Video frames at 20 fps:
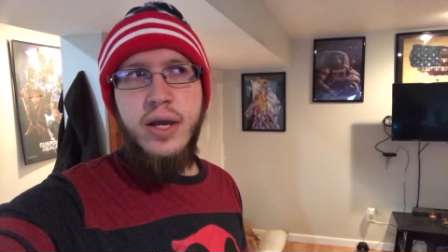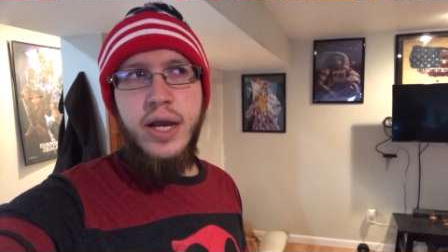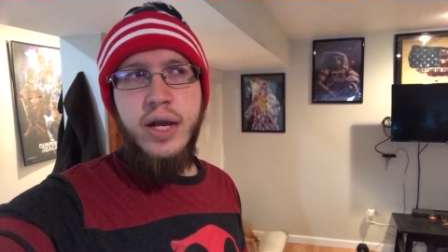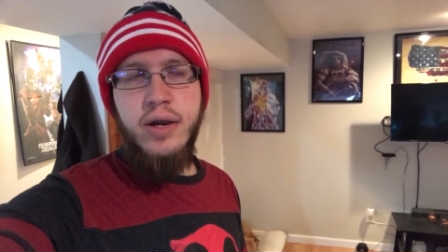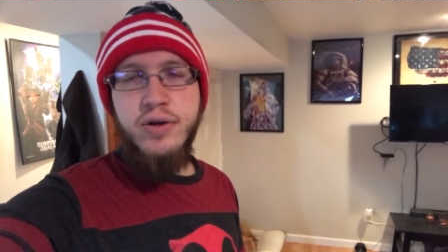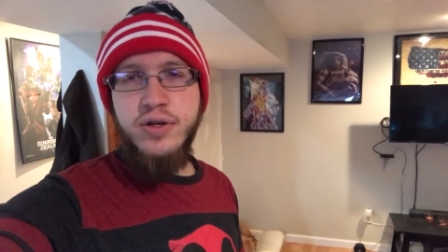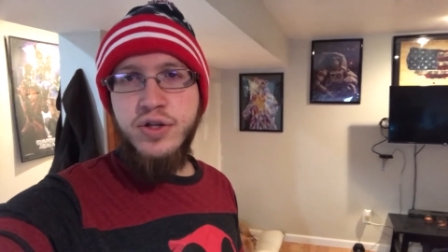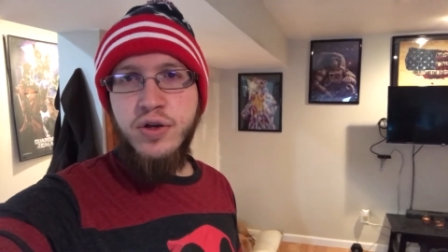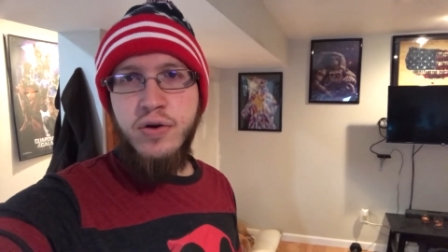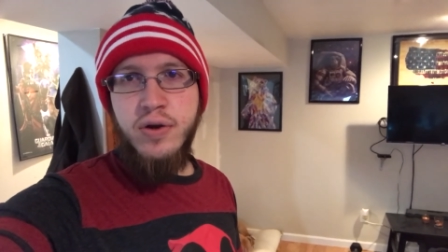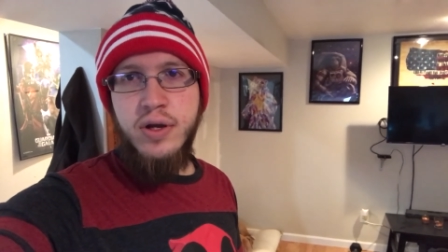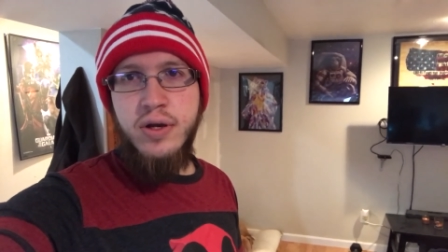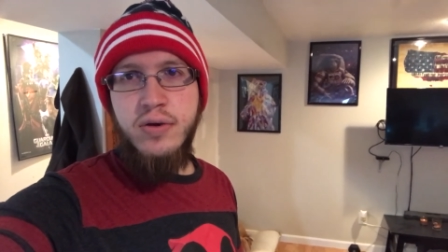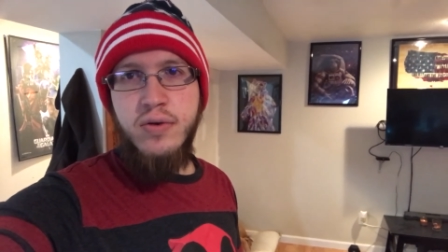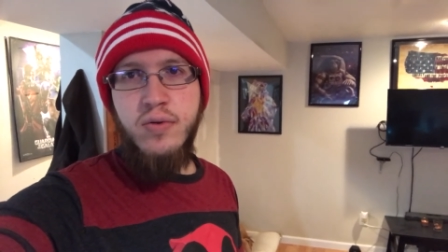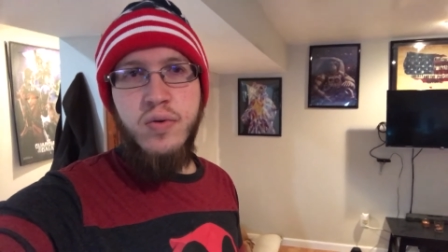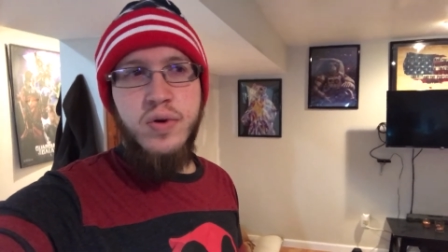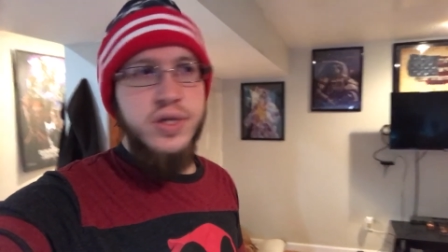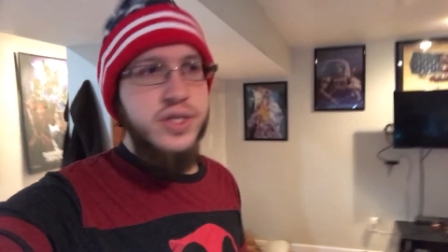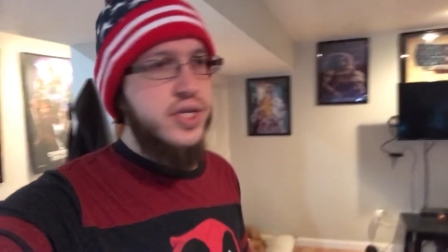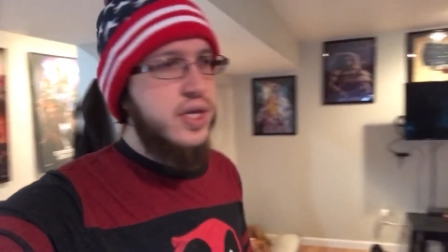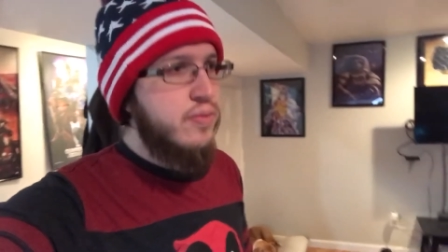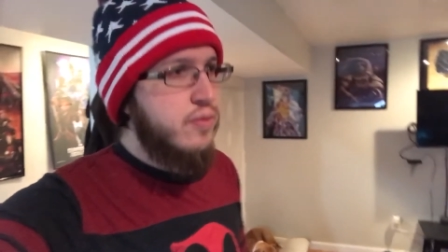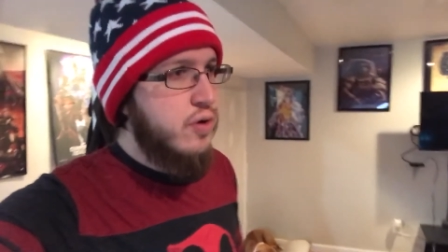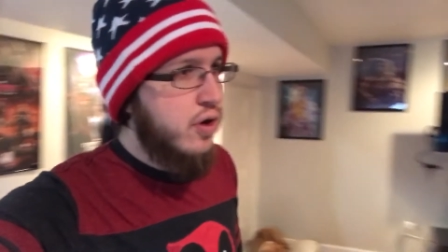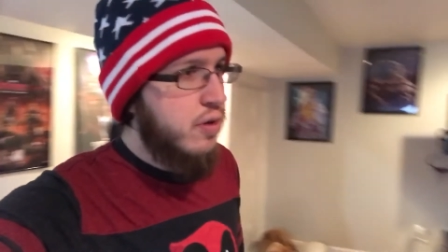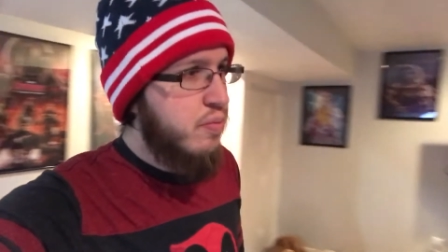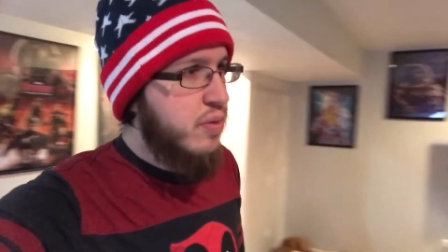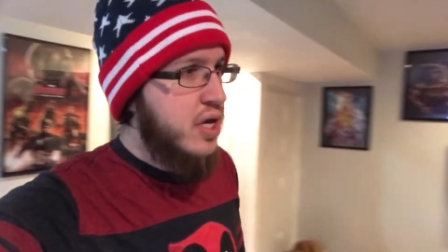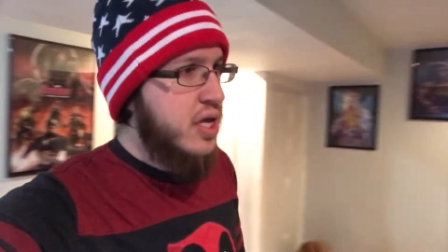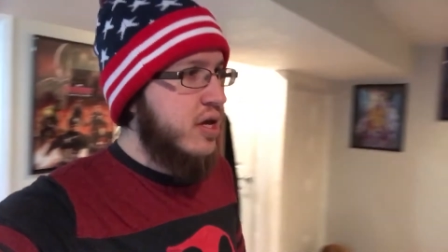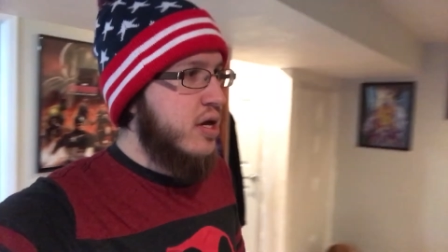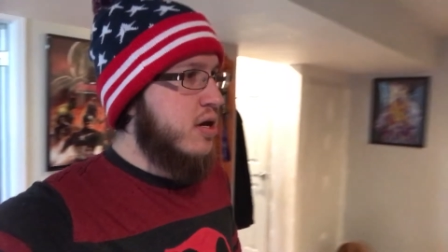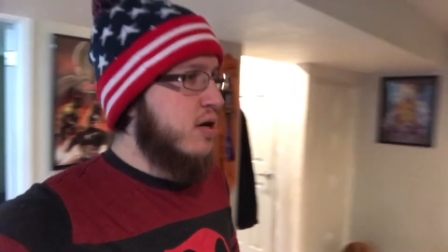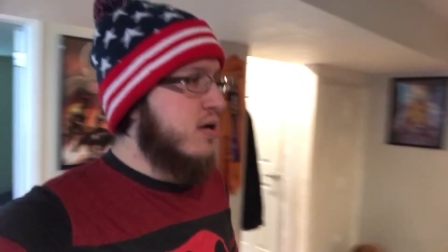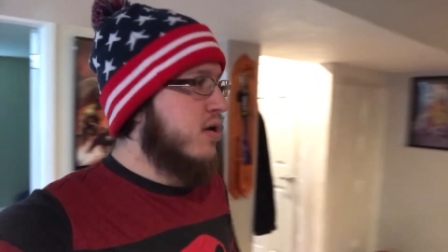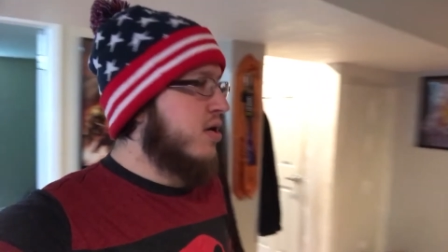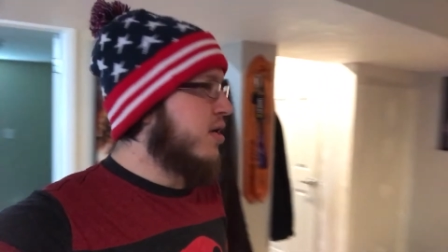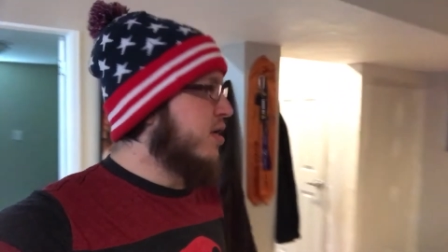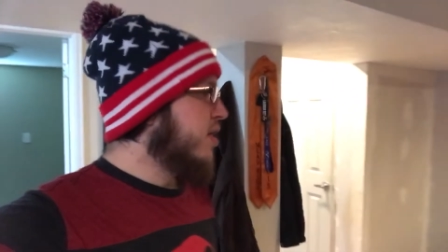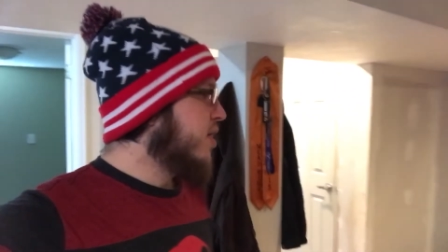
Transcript: Arizona once I'm going to be there.